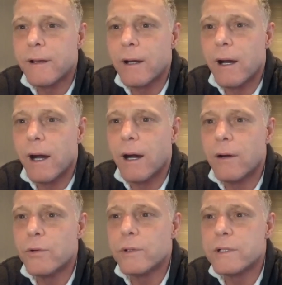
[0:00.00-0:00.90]

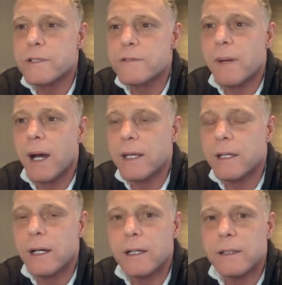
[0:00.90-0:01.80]
who was
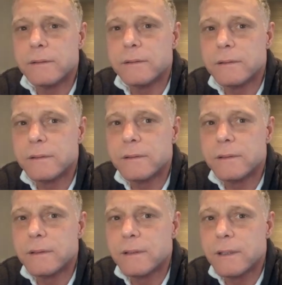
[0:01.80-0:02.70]
my
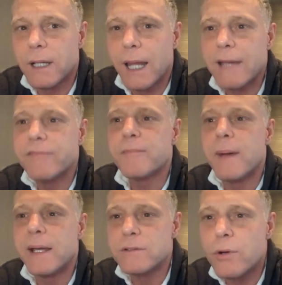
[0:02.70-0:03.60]
life
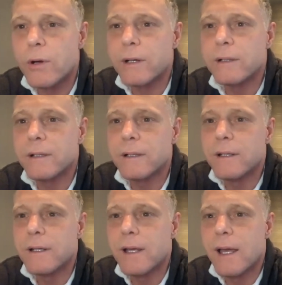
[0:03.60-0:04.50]
mentor
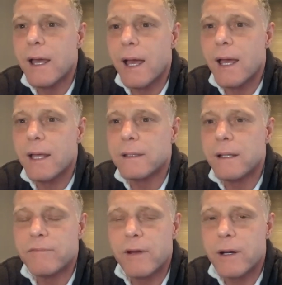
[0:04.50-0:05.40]
and
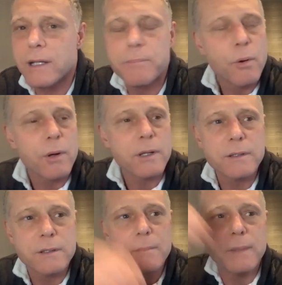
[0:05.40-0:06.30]
very important
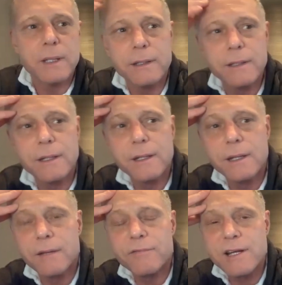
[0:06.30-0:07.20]
to me,
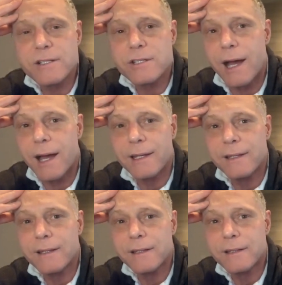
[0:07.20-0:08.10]
French guy.
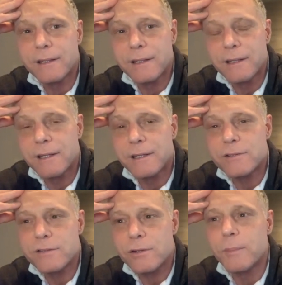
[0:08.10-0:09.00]
He used to
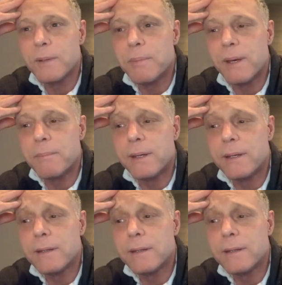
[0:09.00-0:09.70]
call me Beghe.